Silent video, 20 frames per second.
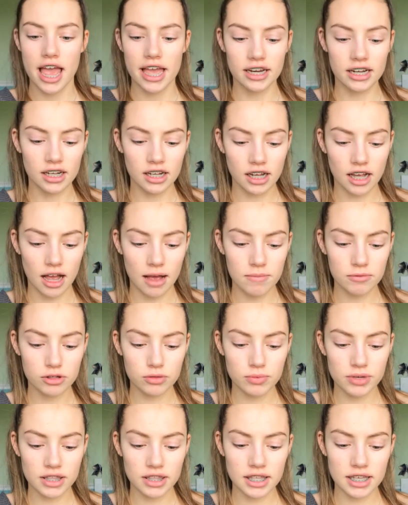And it
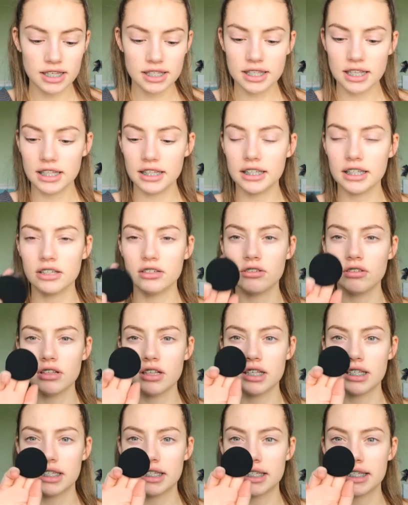comes with this
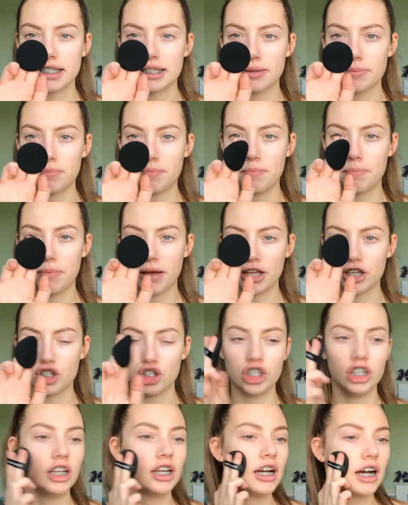little
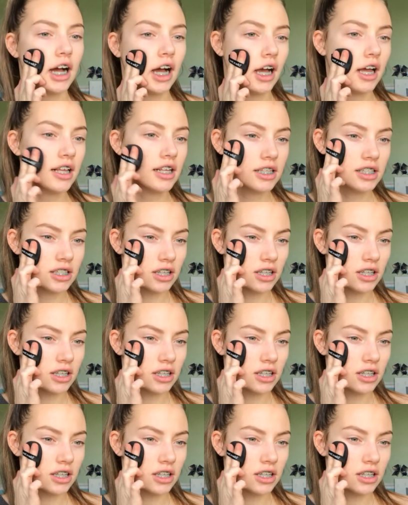spongy guy,